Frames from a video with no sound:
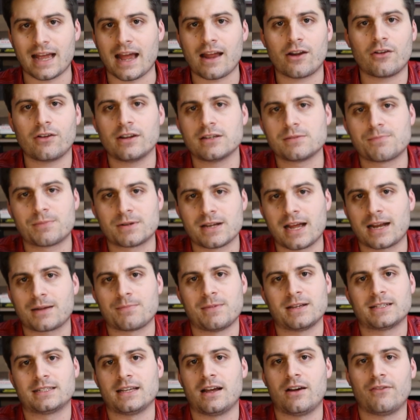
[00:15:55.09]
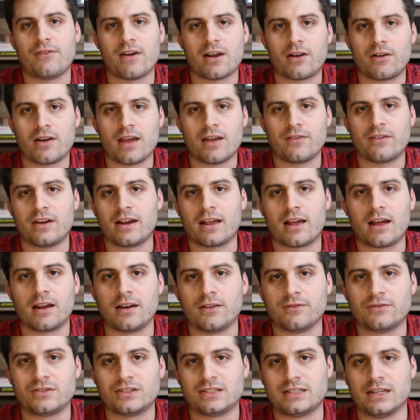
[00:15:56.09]
I don't need to protect myself. I don't have any kind
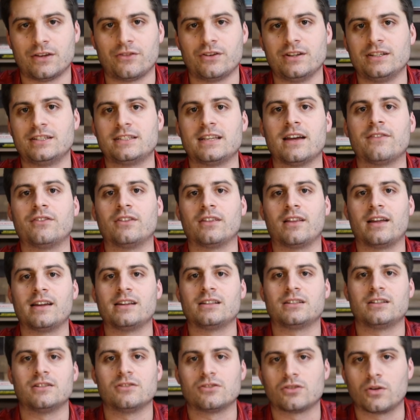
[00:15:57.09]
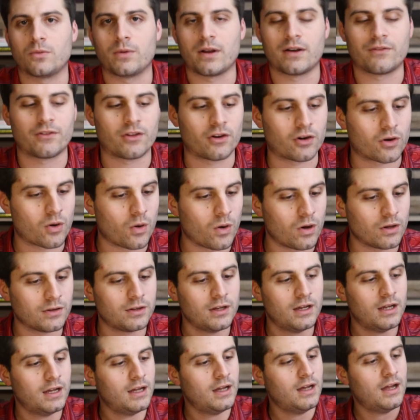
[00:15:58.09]
of Series 7 license or whatever they're
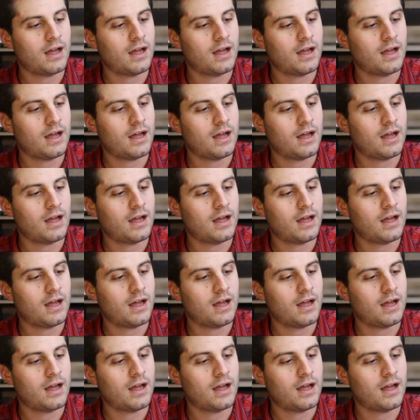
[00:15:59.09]
called.